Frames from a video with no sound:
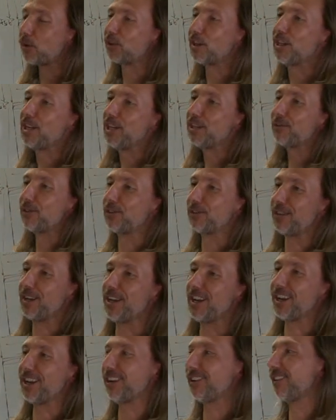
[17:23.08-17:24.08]
was an
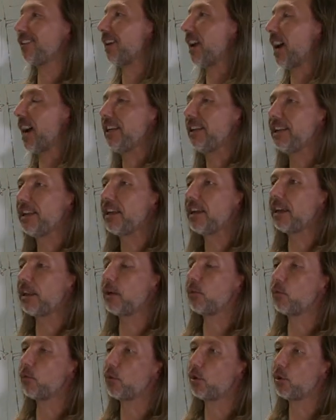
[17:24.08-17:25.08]
interesting idea
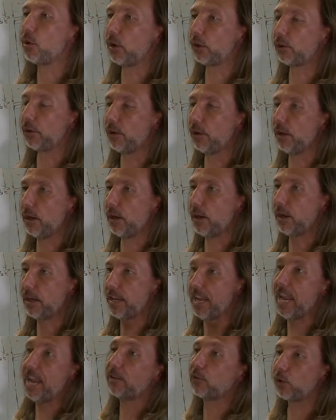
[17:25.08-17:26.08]
that got uh,
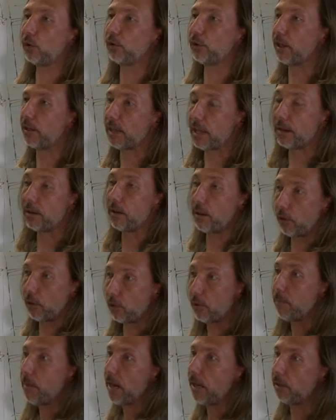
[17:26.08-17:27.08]
cancelled and then
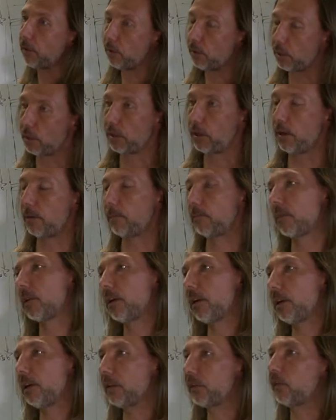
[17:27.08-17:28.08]
remained in the
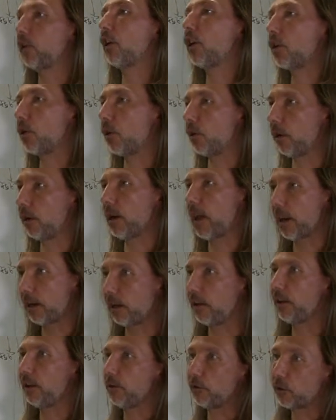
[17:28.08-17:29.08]
in the silicon,
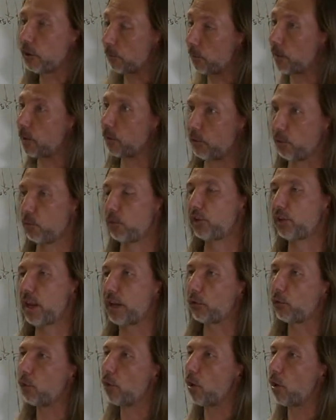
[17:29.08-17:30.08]
luckily, just because it would
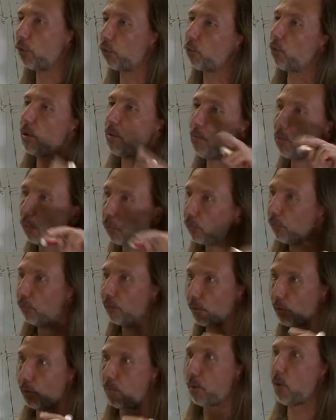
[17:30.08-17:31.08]
take too long to remove
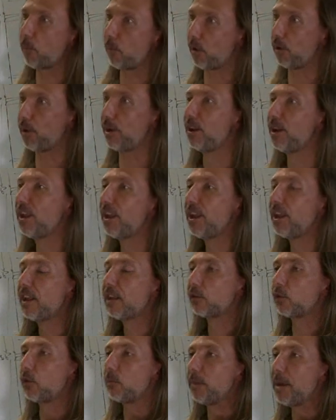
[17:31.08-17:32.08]
uh, properly.
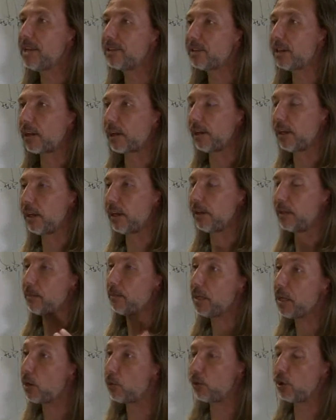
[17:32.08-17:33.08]
So basically, the
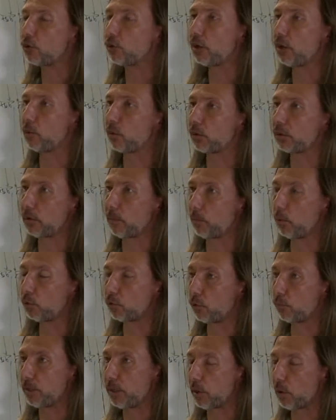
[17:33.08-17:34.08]
Amiga originally was supposed
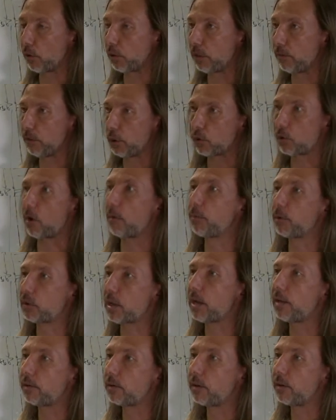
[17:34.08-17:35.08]
to be only video
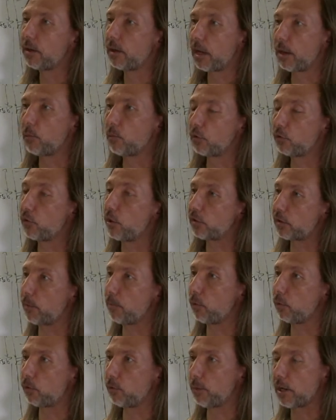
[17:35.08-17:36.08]
composite and was not
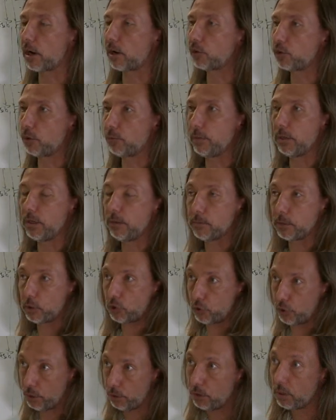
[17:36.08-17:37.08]
supposed to be an RGB
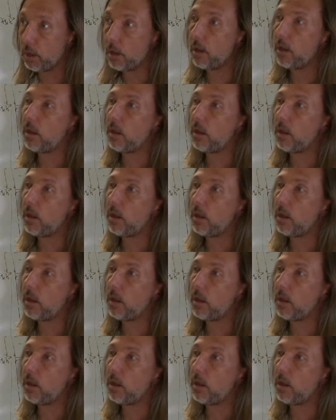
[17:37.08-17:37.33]
machine.